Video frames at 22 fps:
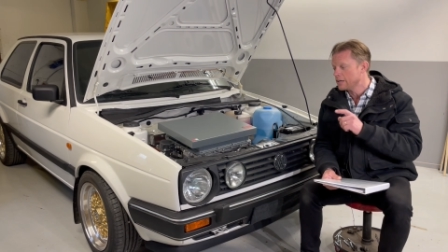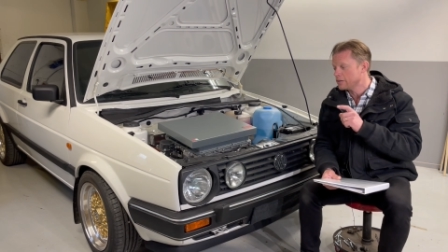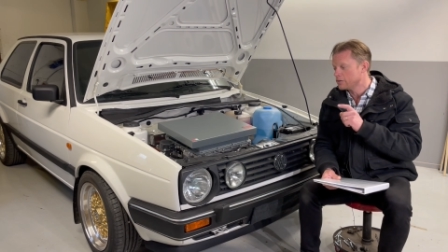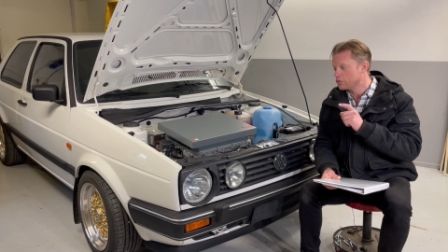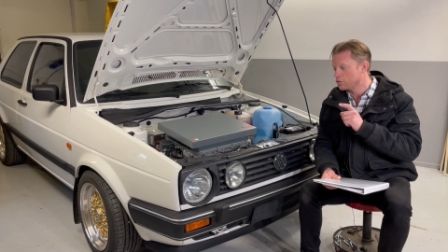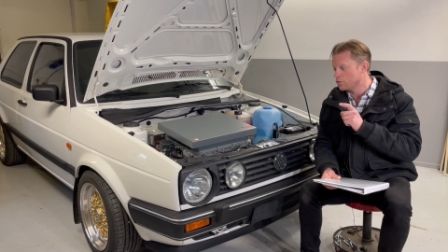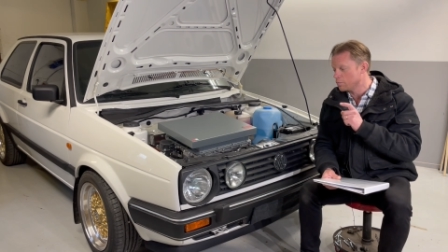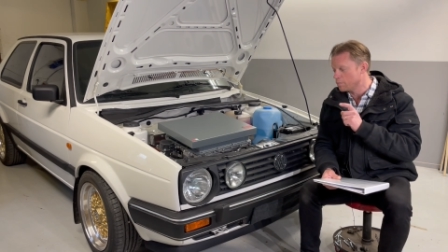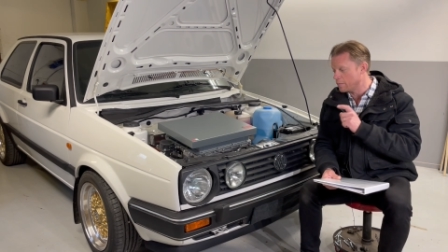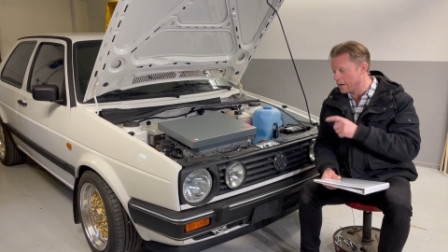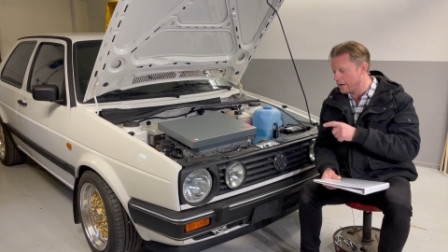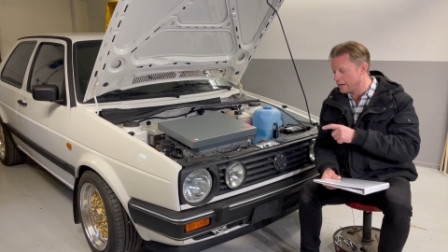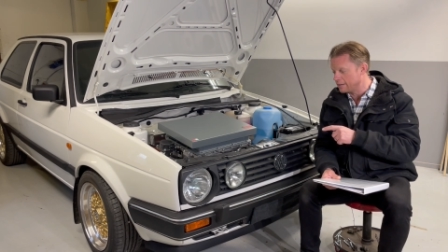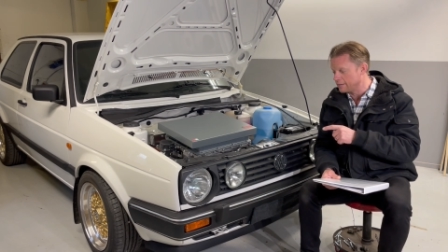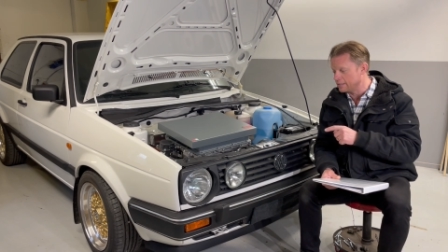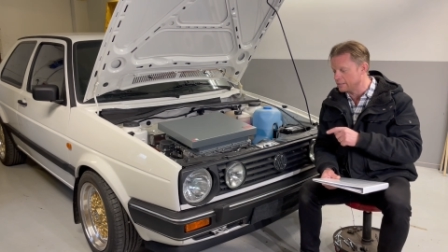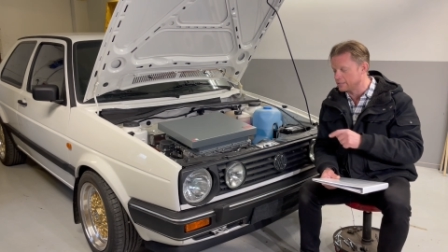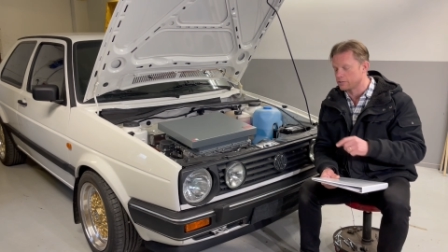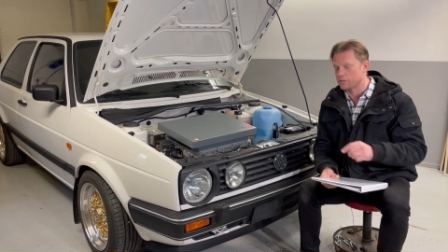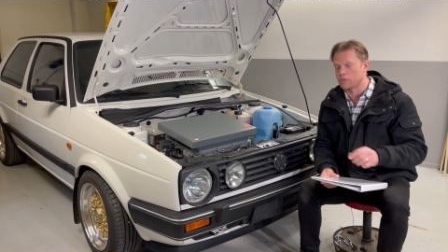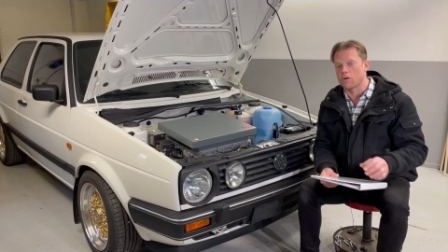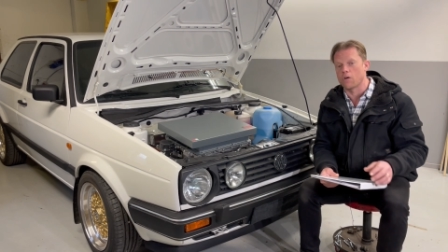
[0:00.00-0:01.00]
to make
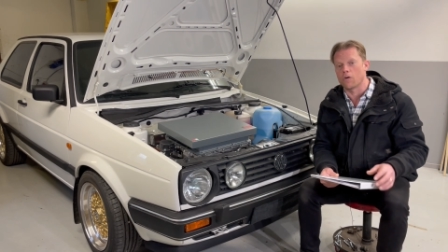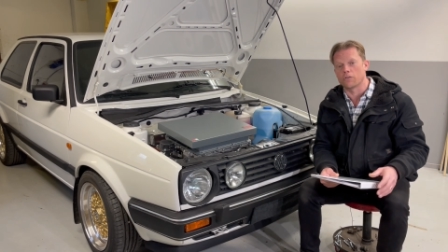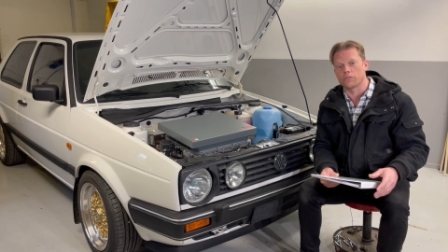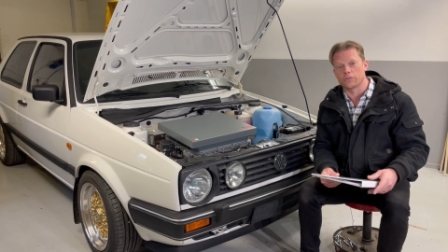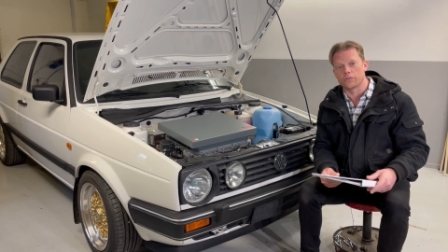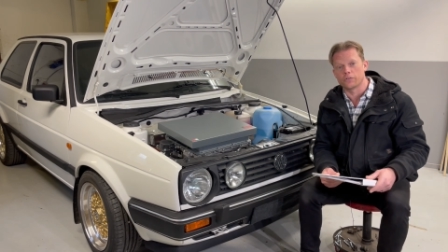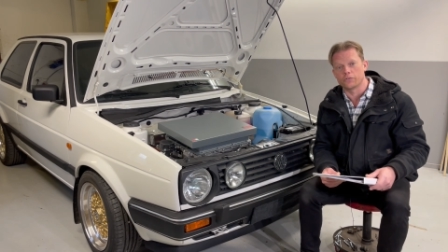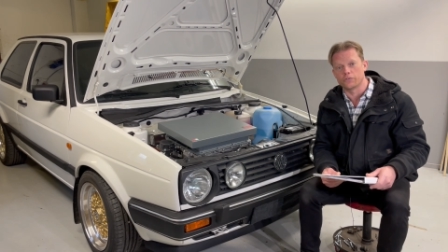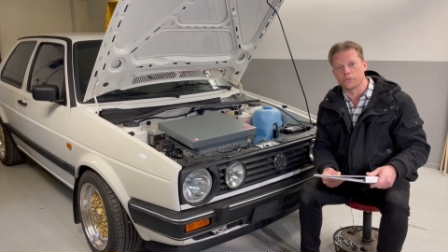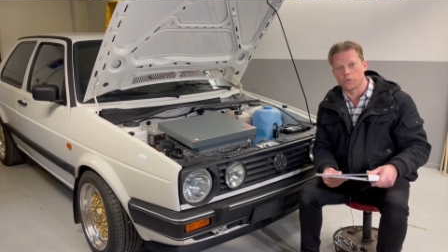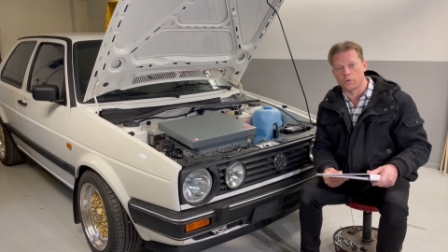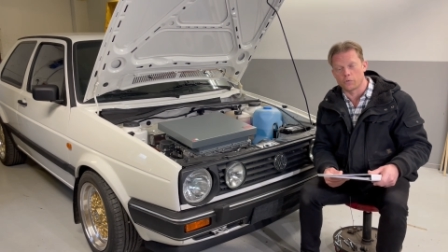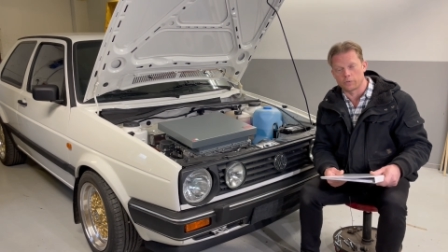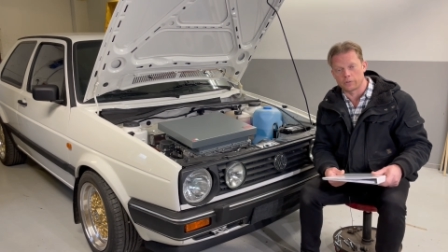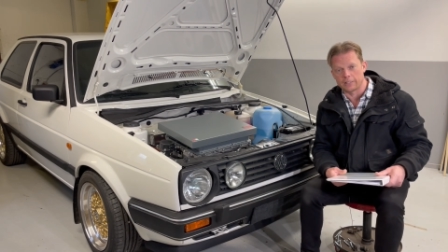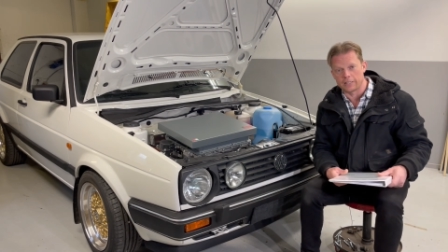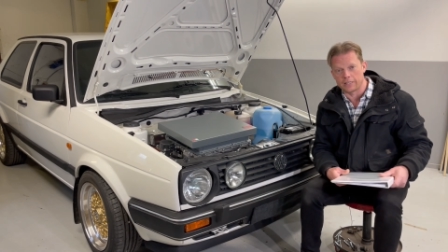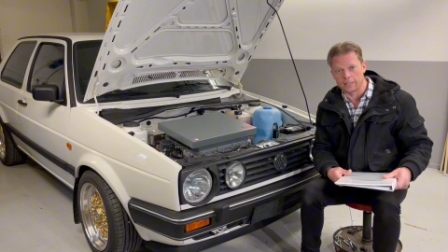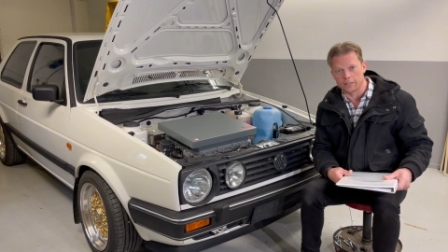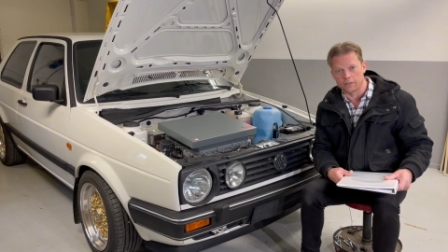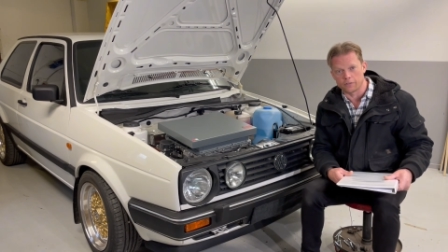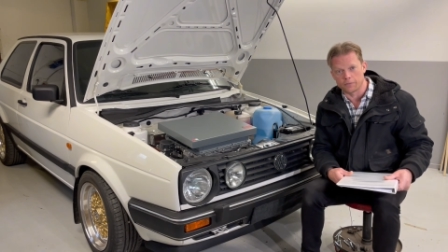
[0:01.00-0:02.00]
this car road
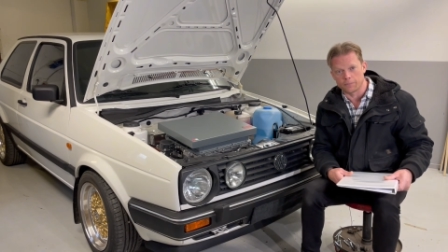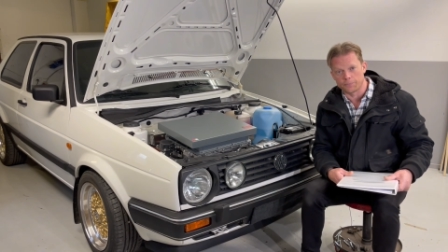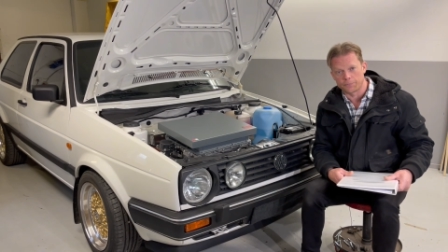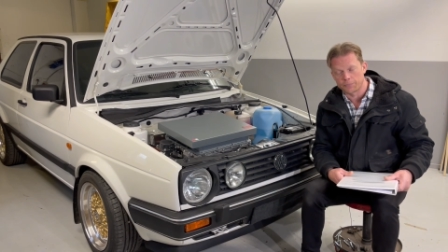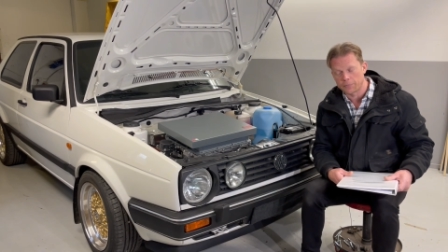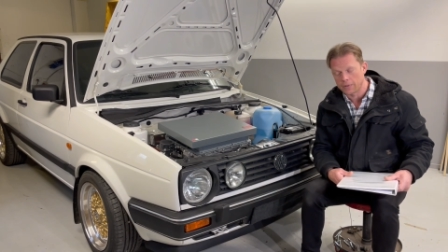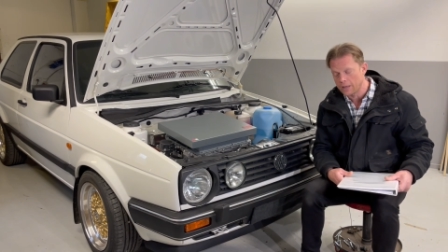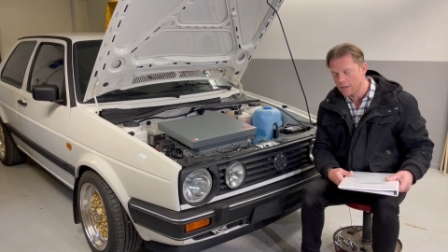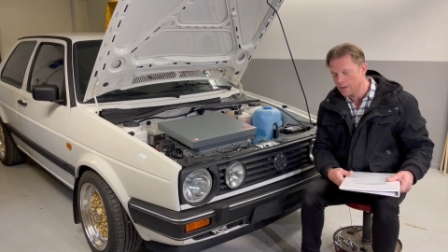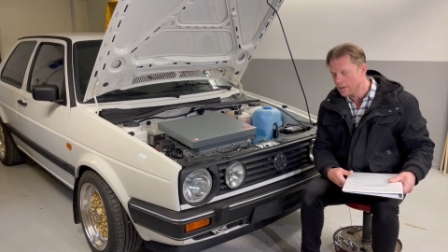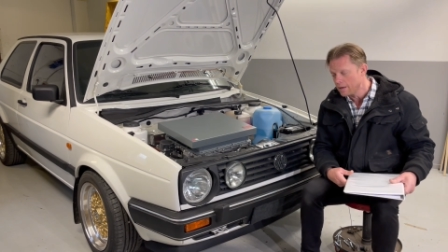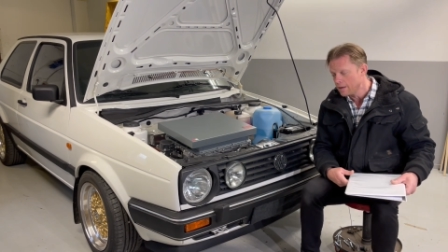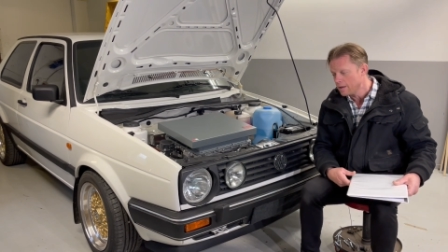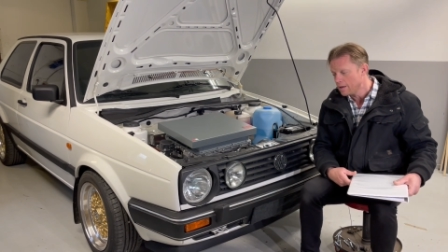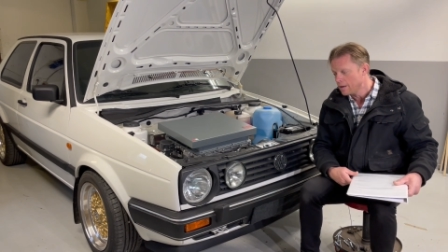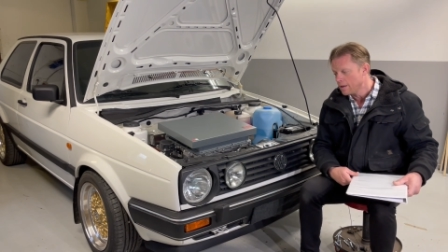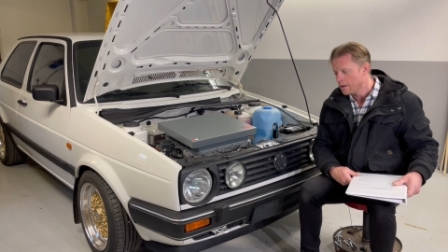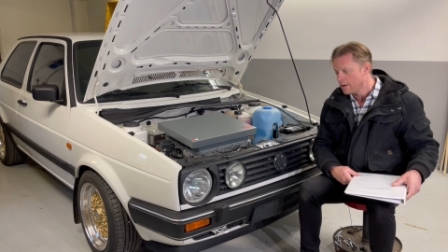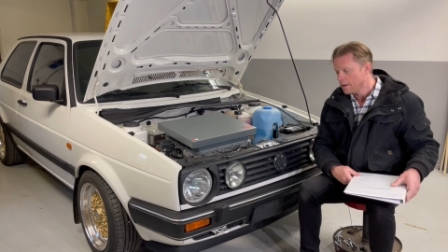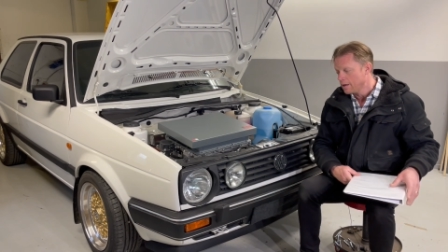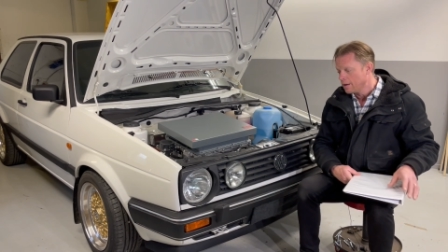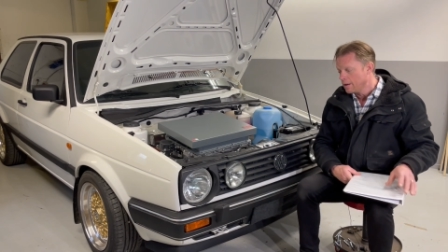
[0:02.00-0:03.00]
legal.
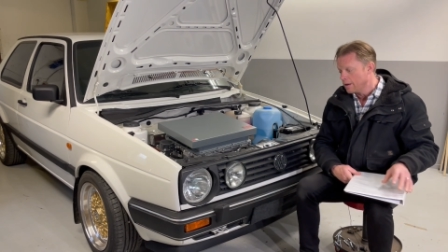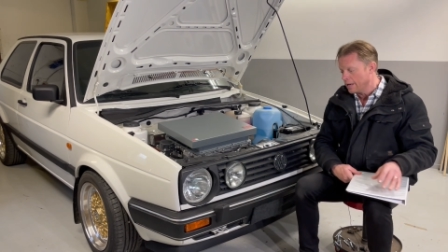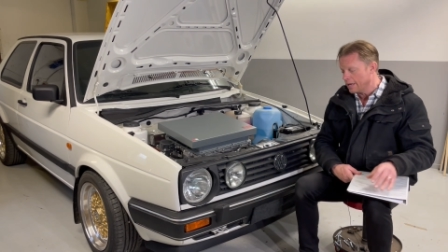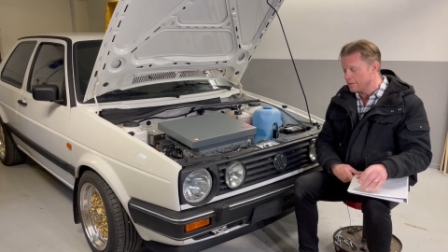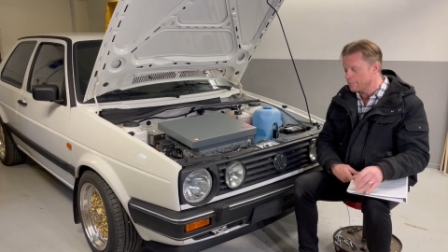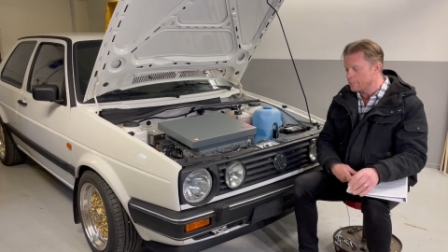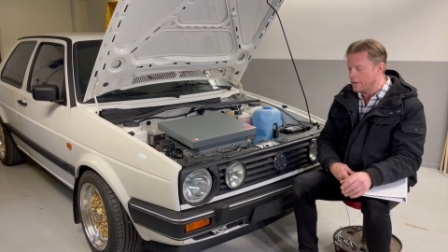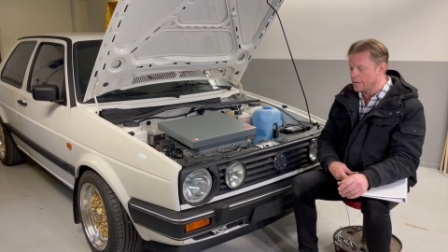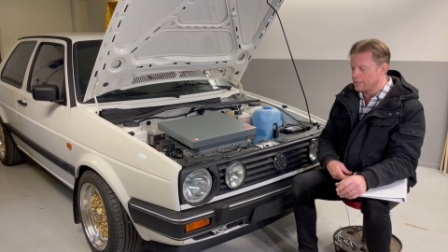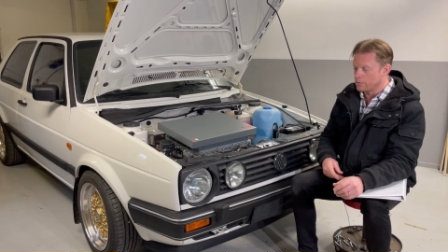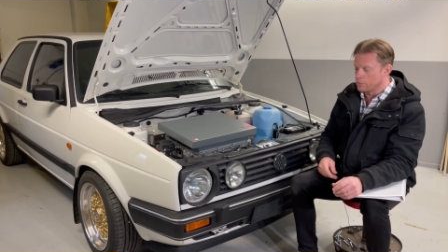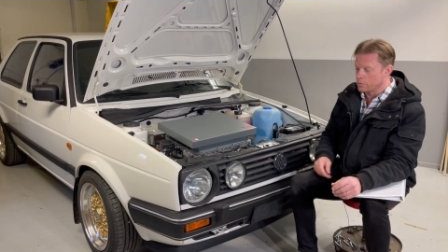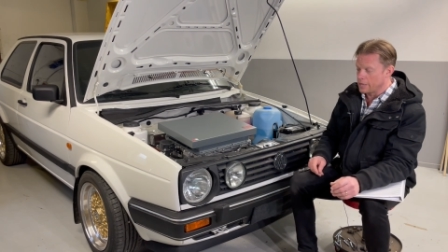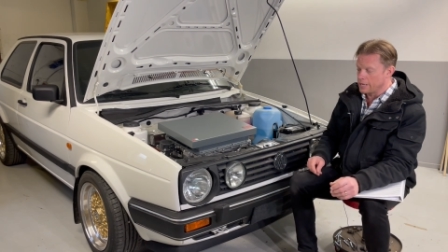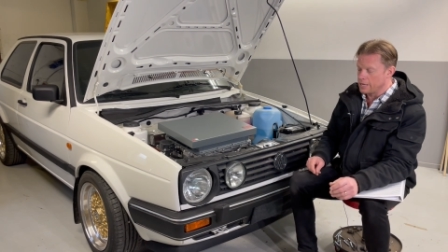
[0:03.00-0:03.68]
And by the way,